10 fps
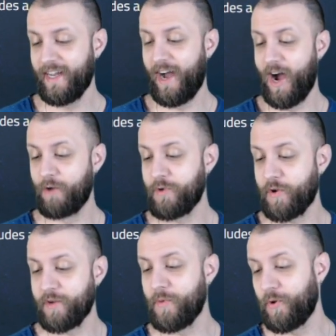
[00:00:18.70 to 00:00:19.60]

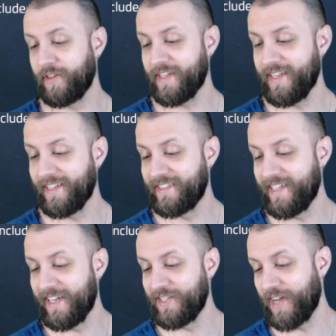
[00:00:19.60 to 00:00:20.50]
Ronan Morley,
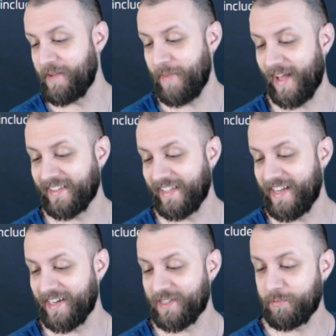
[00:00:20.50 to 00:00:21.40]
TJ
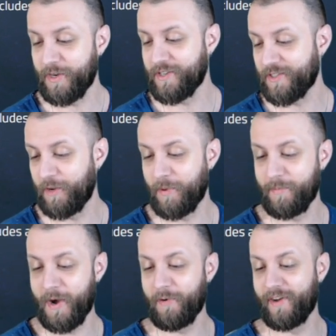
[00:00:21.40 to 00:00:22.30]
Mathletics, Mauricio
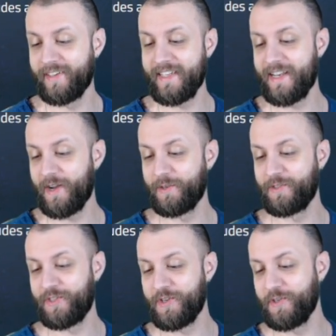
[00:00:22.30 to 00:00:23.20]
Balboa, Nino
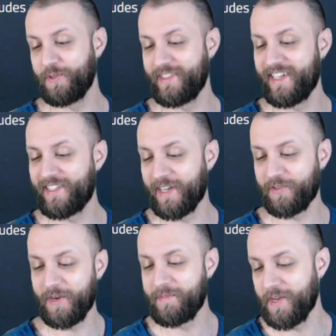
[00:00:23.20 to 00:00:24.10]
Jew, DJ
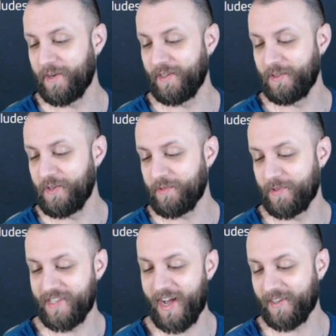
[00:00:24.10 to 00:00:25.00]
Crypto, Haluk
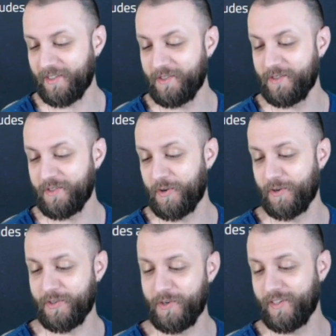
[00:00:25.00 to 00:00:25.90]
Murtaglu,
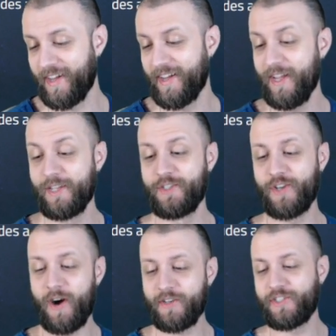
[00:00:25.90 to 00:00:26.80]
Kurikula,
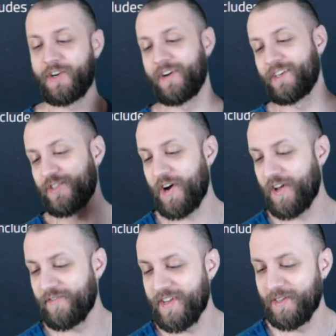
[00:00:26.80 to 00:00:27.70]
John Shearing,
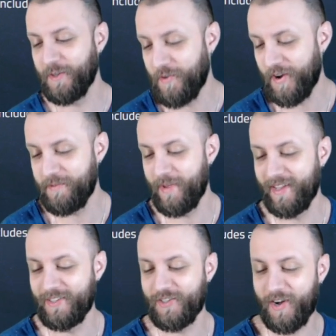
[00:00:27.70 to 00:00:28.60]
John V, Luan
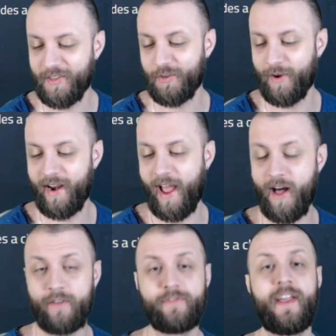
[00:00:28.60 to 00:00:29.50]
Min, John Threat
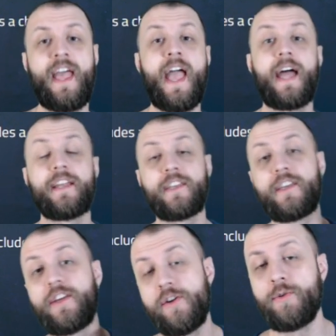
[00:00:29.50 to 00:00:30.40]
Alf, and a
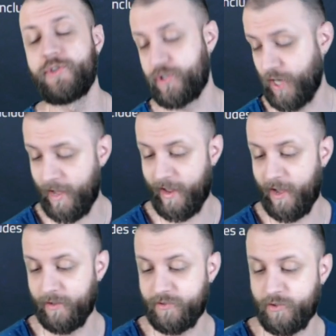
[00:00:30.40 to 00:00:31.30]
huge shout
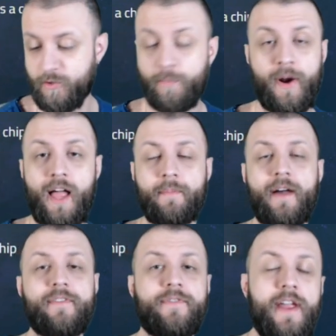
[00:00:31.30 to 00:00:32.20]
out to probably
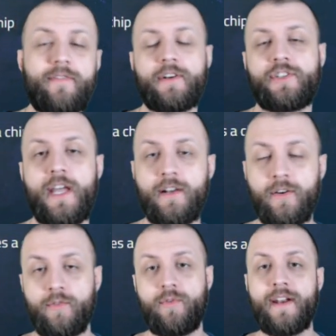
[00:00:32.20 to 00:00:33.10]
my favorite
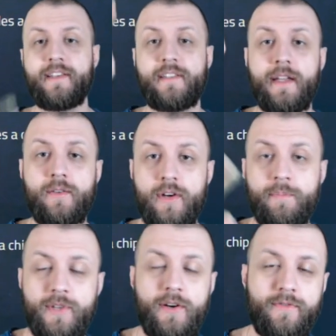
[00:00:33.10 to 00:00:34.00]
channel, Ready Set
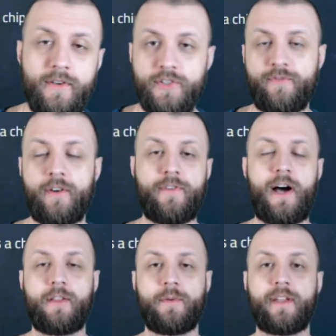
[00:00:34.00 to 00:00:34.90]
Crypto, for
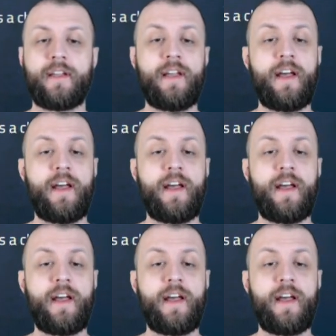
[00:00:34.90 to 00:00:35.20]
following.